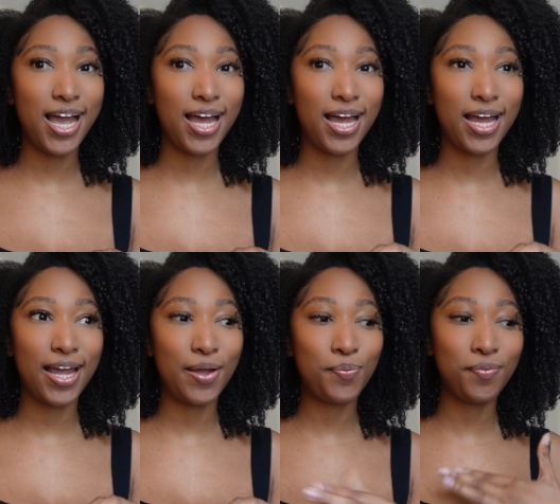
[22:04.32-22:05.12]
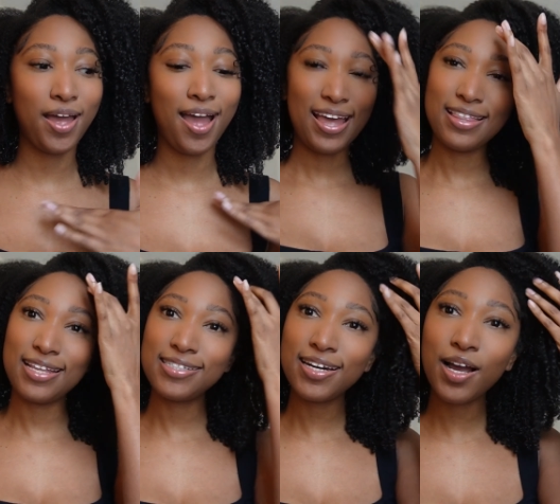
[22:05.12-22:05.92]
time and
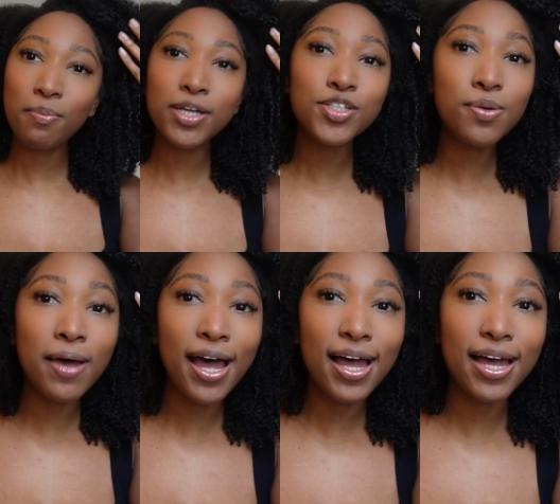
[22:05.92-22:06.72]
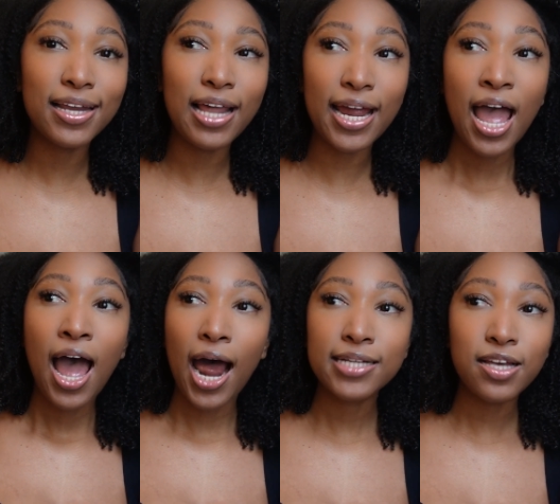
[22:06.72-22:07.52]
they didn't come out too bad. Like
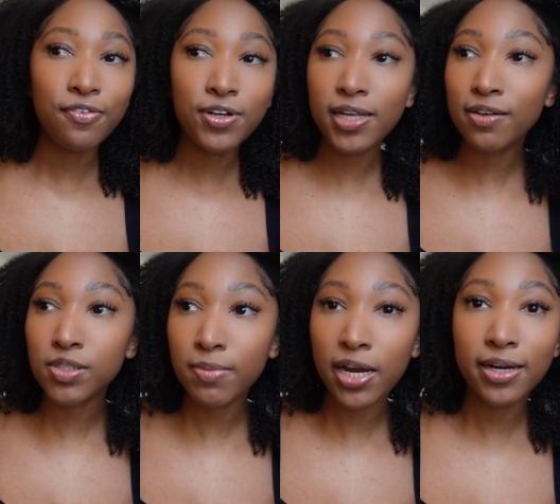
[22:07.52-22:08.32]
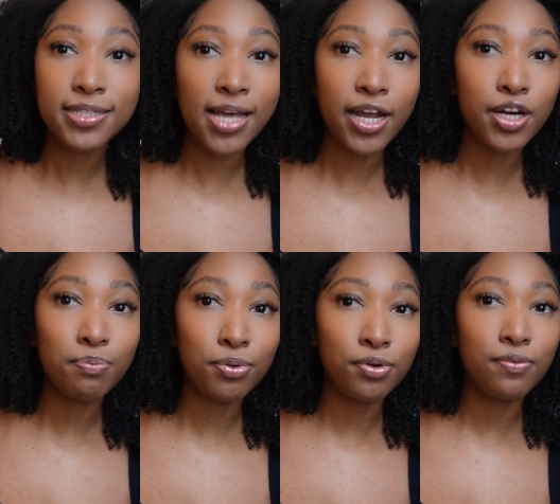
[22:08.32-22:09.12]
I definitely have some areas I could
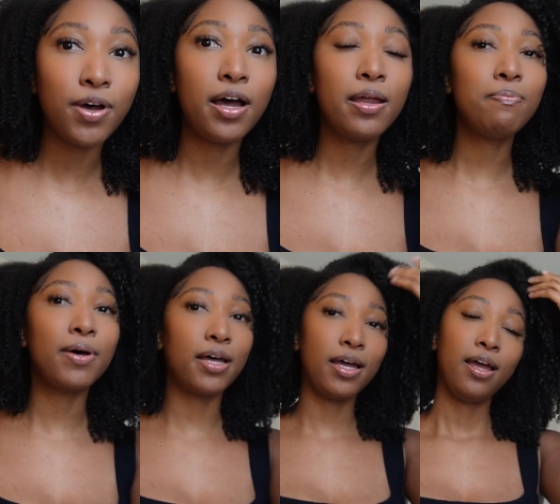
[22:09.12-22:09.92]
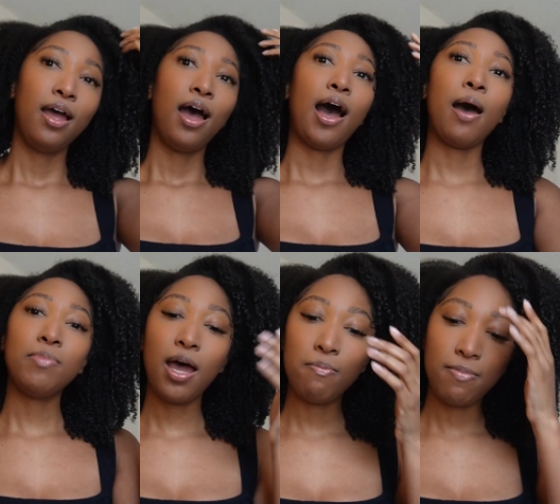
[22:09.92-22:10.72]
improve on, but I'm
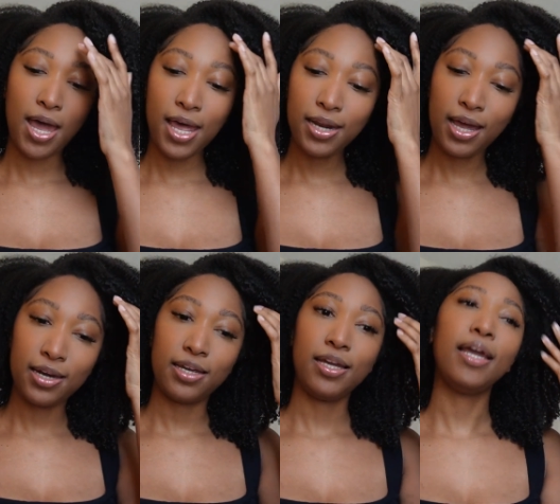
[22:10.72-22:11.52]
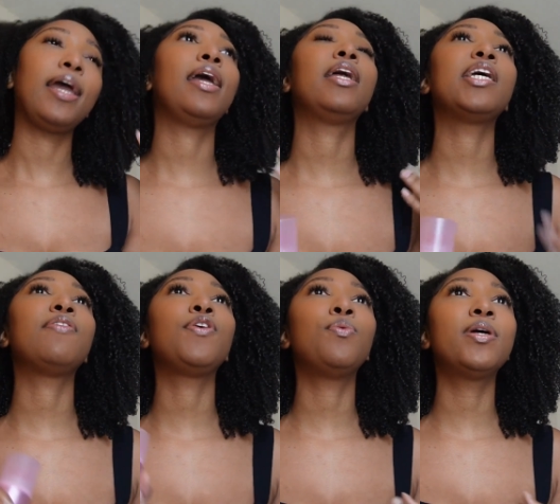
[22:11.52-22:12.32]
not mad at it. And
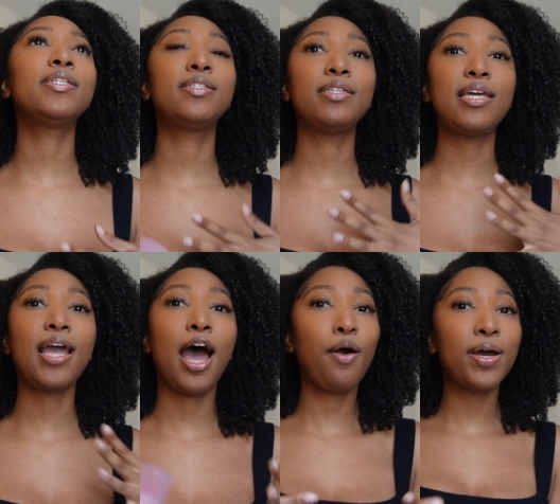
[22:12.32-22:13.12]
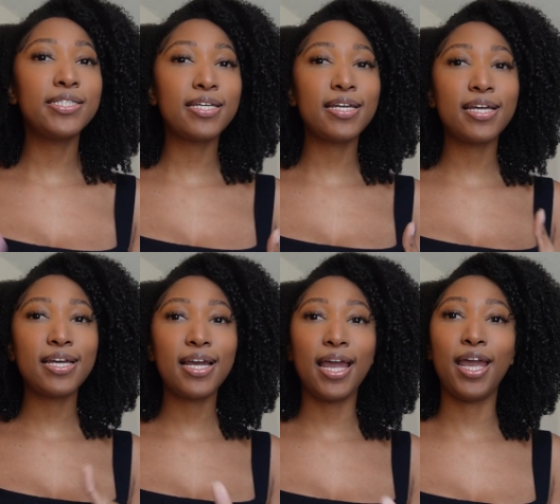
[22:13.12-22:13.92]
if you wanna see how I did
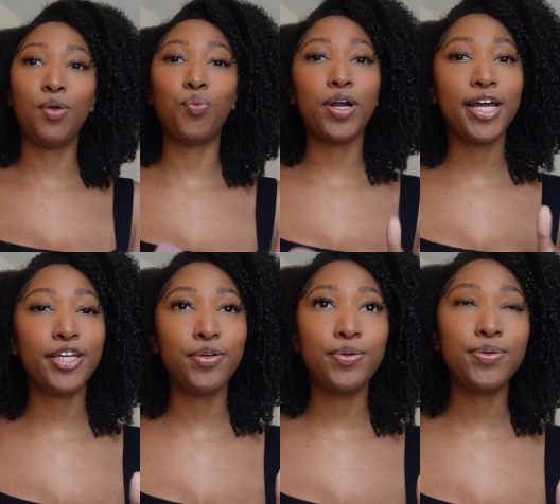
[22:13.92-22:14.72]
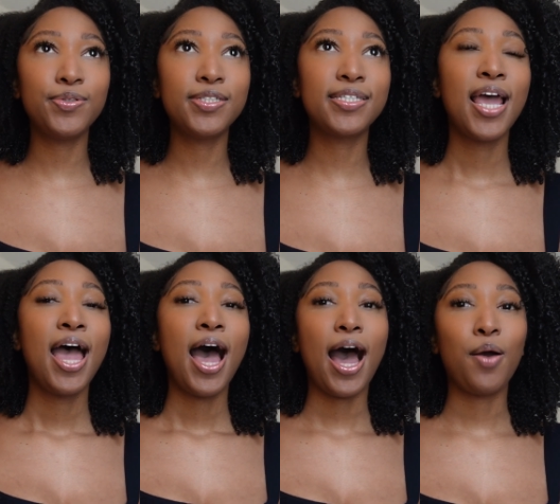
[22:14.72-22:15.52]
it and what I used,
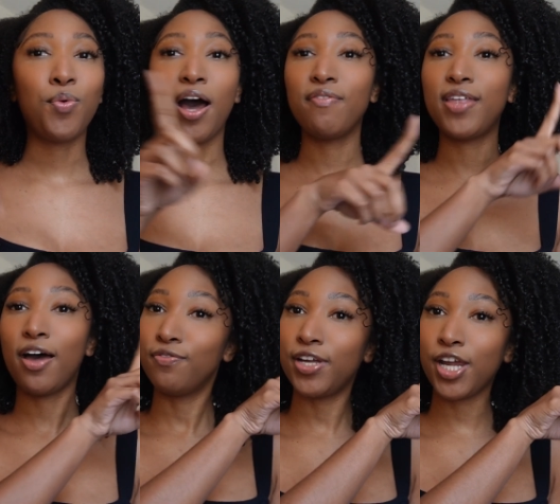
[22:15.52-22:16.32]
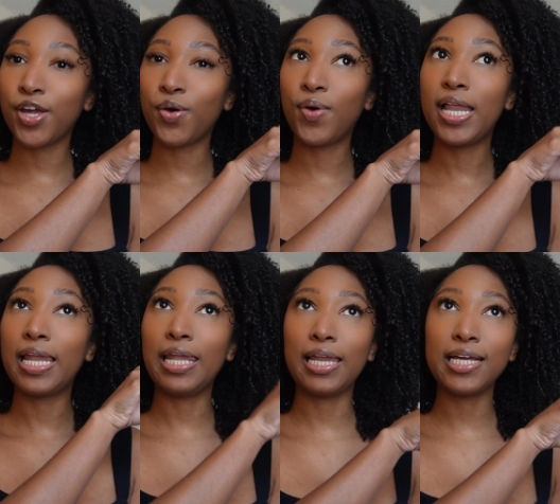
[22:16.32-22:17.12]
I will have that video
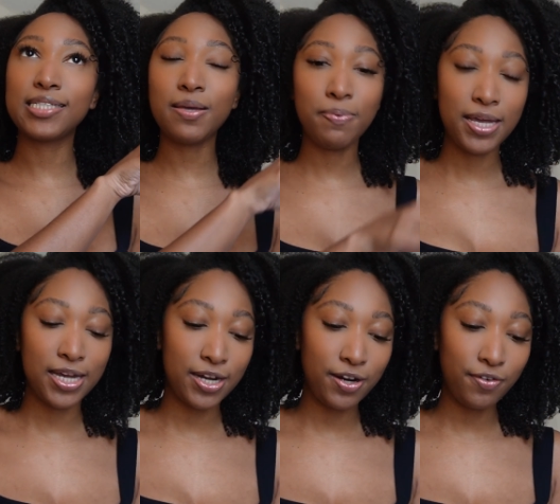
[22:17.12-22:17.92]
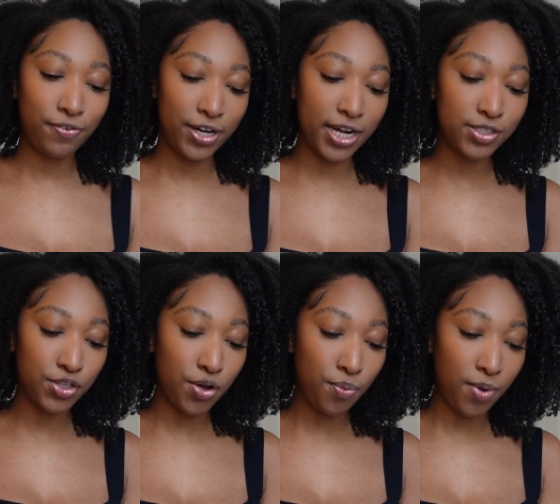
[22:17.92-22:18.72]
linked up here for you guys
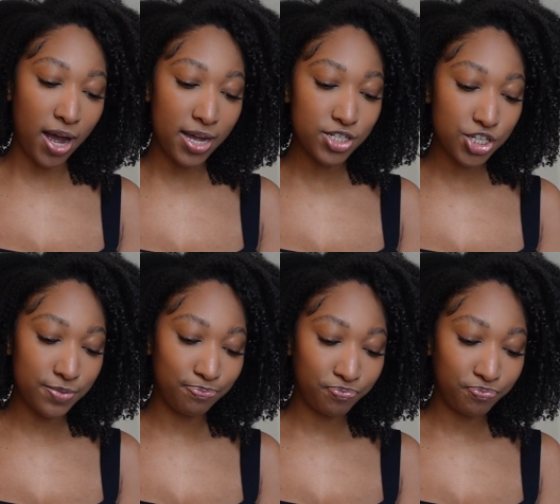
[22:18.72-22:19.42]
to go watch.